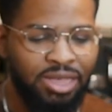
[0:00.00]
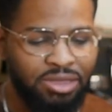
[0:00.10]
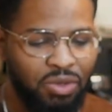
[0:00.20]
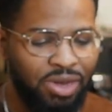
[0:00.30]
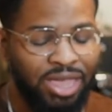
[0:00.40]

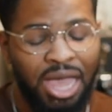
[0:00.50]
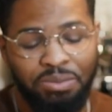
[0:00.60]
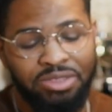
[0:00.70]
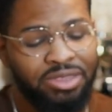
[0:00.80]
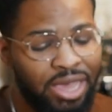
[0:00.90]
So like I'm
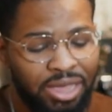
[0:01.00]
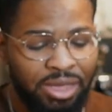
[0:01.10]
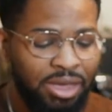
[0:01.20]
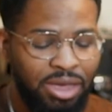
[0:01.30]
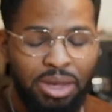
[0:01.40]
set,
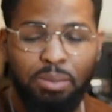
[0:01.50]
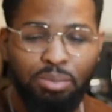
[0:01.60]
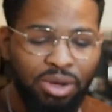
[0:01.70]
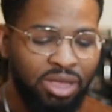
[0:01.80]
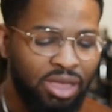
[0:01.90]

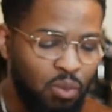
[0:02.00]
but